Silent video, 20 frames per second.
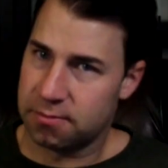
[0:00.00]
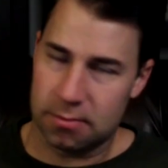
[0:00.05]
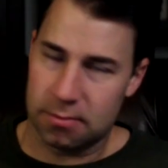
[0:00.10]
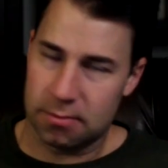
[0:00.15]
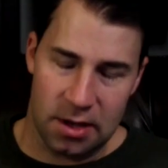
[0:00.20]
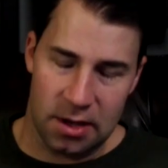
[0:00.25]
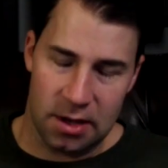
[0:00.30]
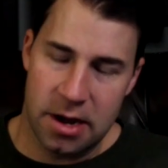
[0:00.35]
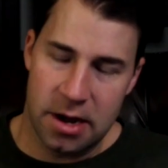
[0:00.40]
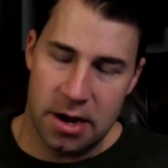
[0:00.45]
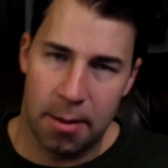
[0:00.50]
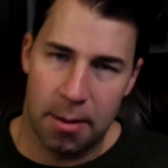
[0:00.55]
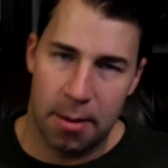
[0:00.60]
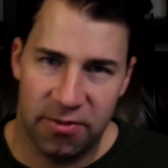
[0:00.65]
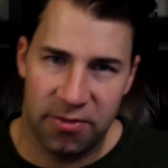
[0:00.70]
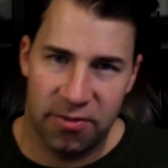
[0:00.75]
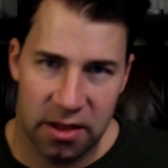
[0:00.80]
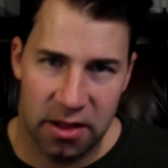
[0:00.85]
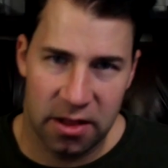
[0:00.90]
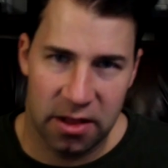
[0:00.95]
not a big
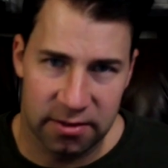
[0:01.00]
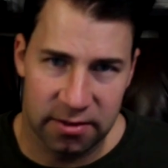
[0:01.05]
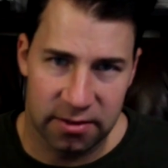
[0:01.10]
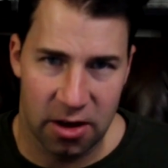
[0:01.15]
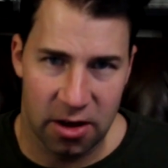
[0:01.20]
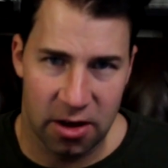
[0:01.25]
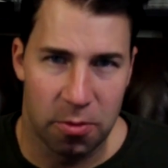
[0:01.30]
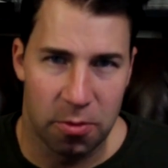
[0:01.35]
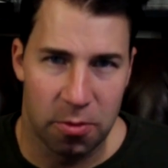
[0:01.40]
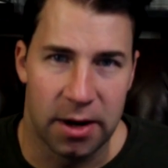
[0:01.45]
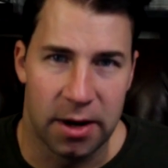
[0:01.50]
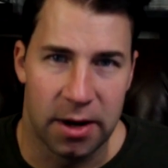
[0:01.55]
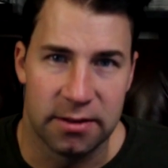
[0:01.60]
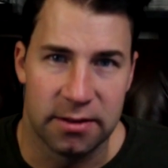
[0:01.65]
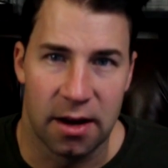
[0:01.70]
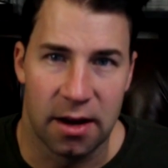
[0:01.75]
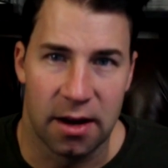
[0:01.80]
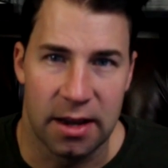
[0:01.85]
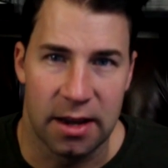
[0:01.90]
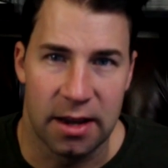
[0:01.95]
fan of the skill, but uh,
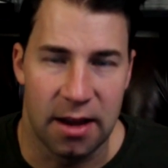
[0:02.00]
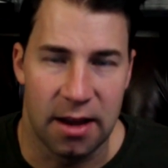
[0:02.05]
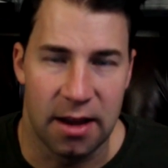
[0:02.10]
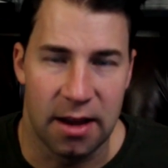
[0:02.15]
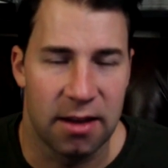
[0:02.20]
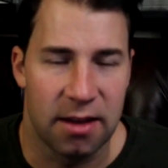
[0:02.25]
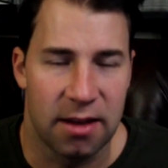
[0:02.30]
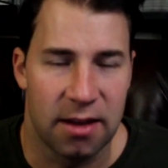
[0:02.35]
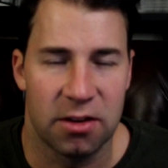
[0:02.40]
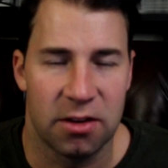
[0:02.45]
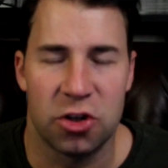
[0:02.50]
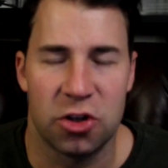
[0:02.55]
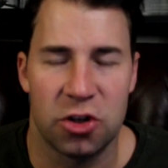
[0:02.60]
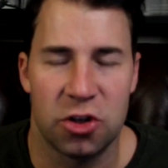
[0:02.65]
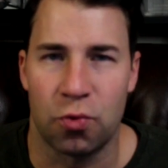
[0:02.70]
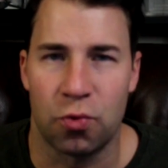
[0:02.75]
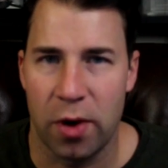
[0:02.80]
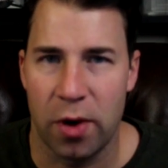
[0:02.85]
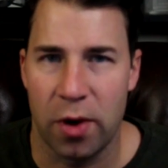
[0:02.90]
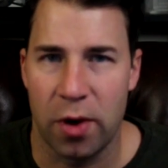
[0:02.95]
he has such
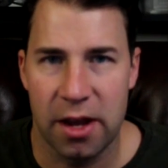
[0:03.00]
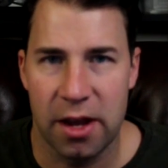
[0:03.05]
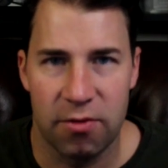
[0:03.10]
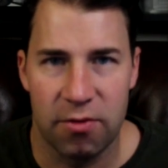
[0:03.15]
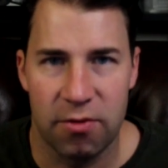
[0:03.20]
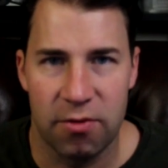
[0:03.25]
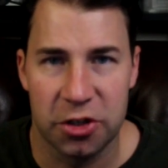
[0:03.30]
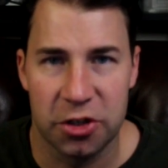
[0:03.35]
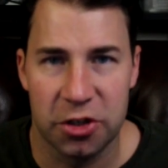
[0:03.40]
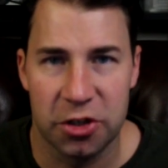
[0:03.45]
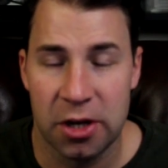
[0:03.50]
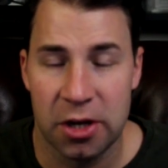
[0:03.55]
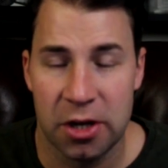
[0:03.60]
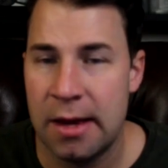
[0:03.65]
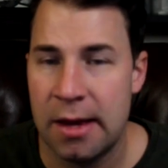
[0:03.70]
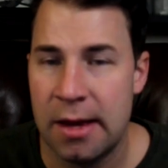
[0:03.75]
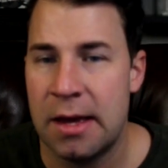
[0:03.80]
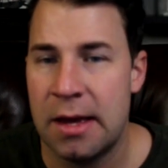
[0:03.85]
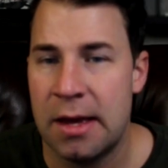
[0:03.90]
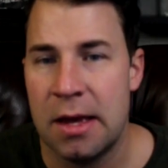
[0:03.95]
great coverage.
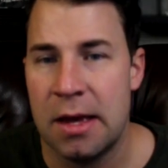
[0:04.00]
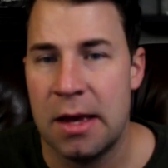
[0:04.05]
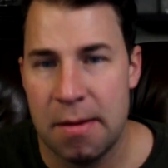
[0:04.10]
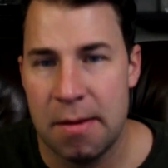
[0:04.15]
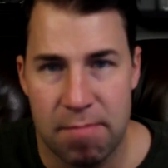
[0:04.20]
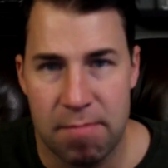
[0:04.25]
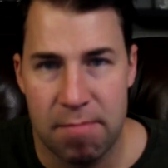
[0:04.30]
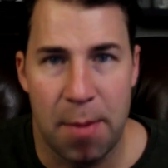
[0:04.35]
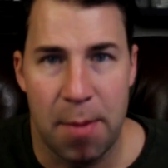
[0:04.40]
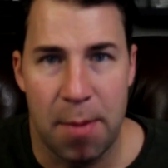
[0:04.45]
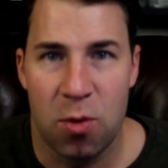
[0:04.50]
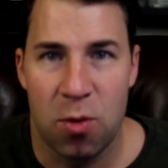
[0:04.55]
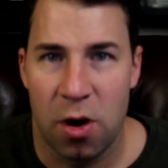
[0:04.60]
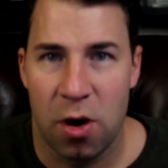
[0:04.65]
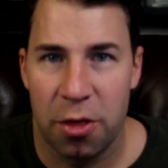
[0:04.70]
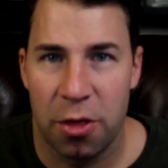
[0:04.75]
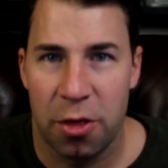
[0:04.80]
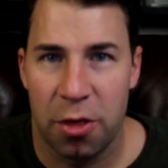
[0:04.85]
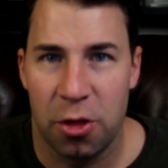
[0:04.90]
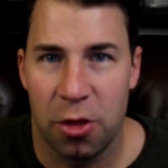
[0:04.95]
Might be
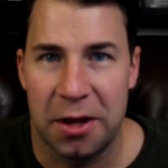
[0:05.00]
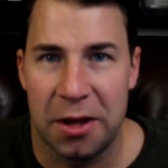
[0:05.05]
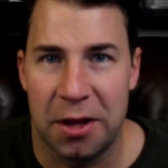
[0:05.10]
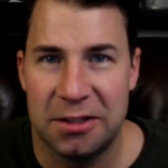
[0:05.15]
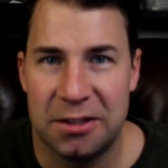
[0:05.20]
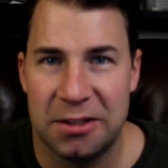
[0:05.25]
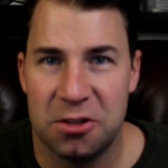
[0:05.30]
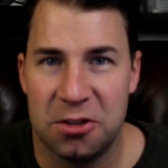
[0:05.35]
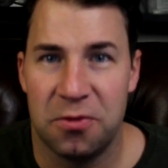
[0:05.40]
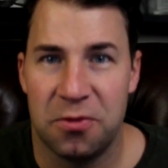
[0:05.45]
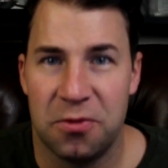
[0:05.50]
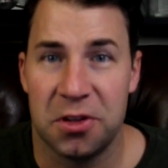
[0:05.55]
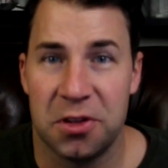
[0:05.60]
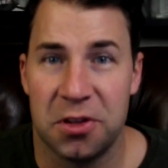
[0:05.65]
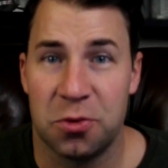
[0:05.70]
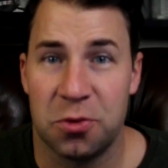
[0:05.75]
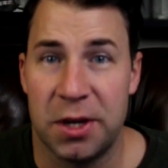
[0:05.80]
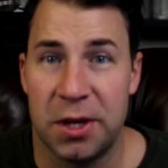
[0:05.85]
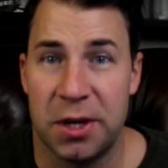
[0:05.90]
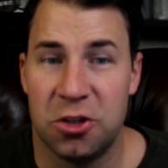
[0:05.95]
worth looking into for this
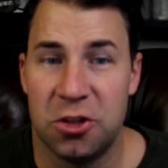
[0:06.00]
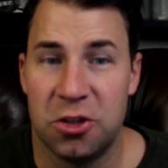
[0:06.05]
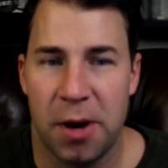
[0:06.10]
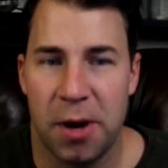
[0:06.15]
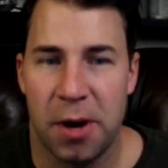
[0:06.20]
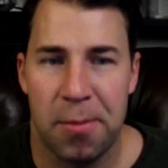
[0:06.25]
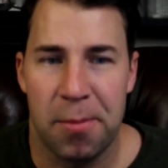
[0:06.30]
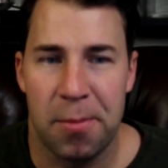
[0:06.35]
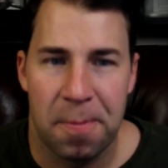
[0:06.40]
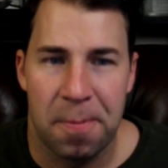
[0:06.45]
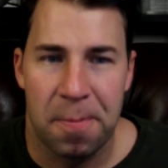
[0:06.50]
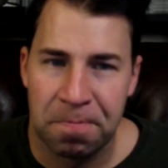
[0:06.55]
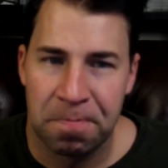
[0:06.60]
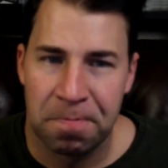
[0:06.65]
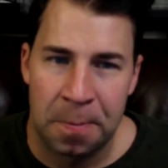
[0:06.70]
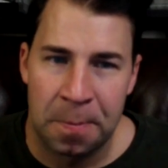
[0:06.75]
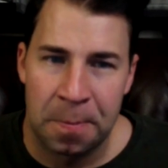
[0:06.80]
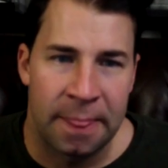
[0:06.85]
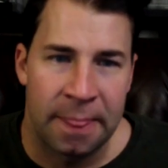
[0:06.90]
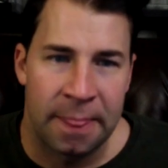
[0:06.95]
week two pipe
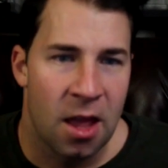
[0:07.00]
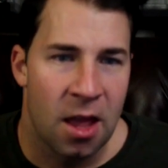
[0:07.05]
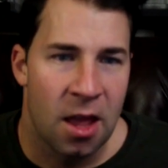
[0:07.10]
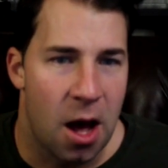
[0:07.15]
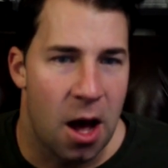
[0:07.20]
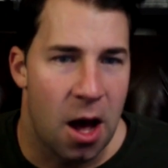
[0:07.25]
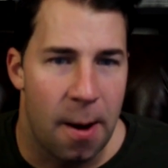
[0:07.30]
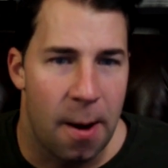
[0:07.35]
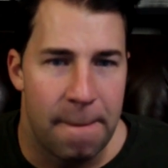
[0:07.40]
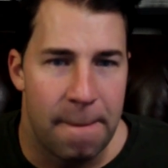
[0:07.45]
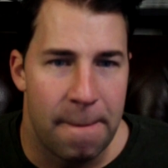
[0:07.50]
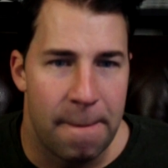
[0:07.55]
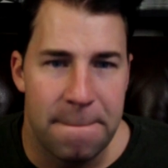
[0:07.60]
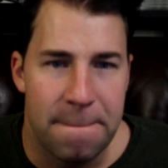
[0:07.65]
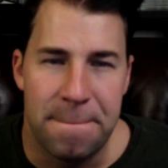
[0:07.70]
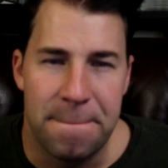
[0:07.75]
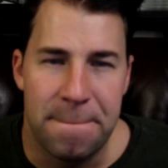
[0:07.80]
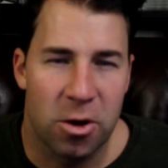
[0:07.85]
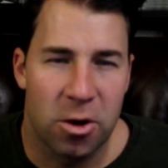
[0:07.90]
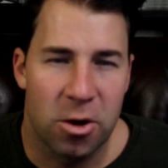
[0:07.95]
uh,
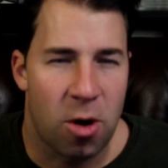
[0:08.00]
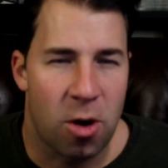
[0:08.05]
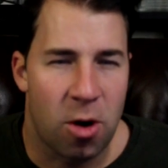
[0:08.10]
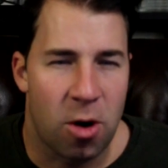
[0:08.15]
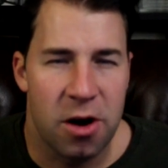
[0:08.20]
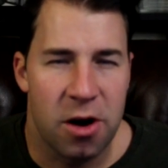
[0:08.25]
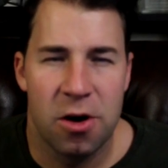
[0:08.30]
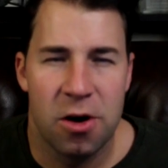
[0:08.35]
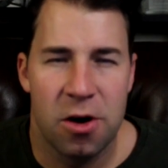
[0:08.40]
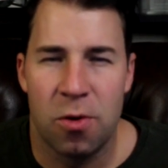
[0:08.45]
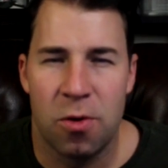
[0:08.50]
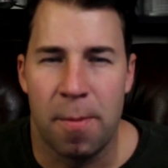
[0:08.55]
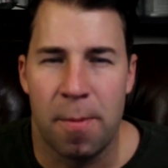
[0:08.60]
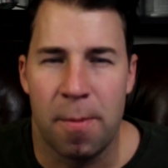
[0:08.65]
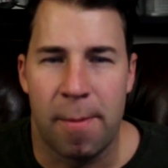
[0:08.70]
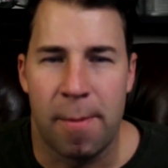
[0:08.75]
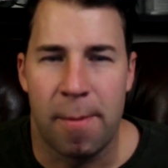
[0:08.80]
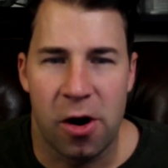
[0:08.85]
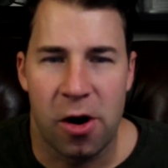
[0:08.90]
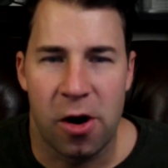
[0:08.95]
Builder Mario,
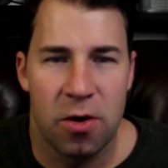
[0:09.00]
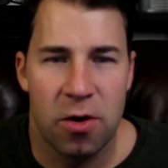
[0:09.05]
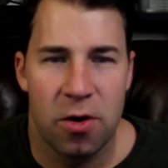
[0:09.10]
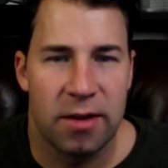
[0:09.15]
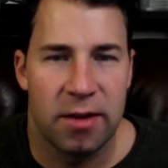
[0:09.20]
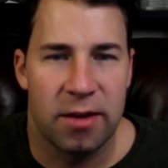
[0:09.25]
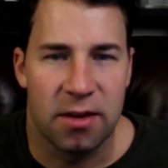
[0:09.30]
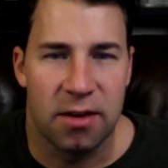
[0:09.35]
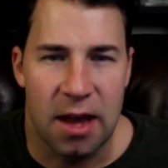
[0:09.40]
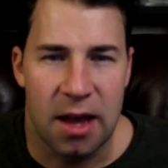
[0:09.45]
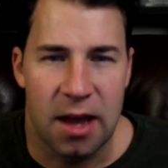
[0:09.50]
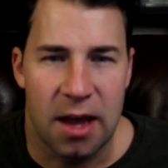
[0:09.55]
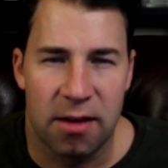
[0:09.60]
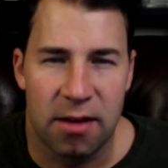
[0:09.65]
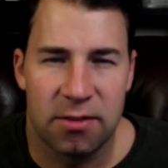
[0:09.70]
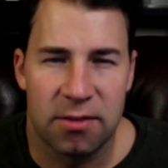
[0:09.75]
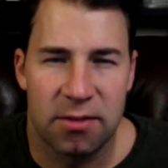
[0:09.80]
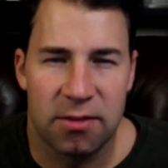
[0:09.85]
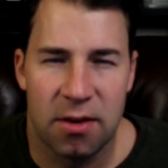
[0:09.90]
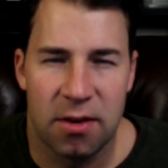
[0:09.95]
Mario
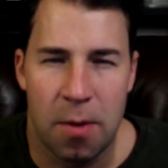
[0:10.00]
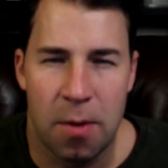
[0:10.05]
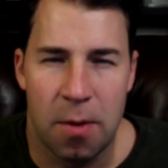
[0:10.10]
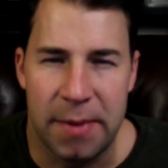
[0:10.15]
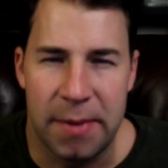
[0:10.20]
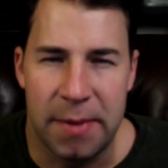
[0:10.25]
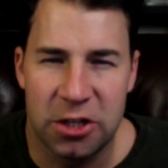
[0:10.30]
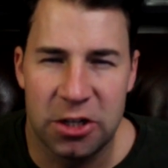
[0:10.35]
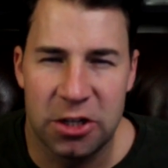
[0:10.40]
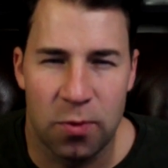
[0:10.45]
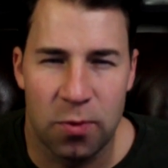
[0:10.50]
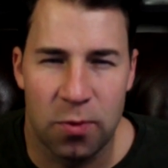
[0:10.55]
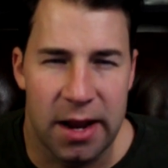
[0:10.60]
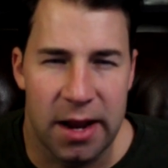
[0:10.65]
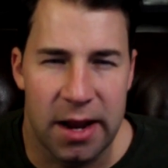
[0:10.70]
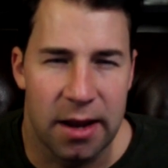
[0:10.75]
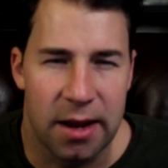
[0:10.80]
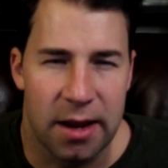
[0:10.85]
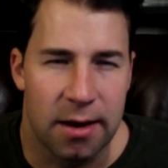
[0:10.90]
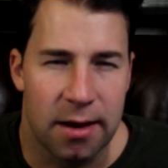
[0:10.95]
SNES, Peach
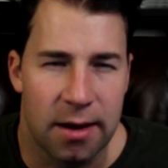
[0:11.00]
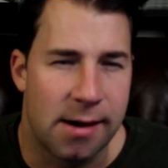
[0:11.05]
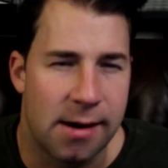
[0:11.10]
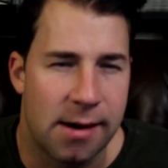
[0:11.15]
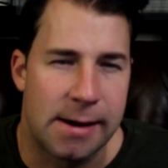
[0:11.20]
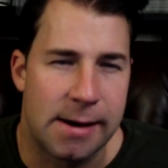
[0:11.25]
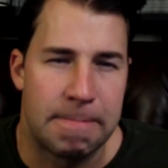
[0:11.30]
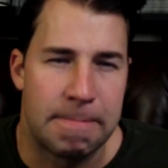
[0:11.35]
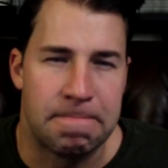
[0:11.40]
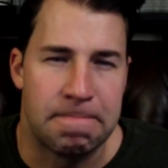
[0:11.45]
Wedding, um,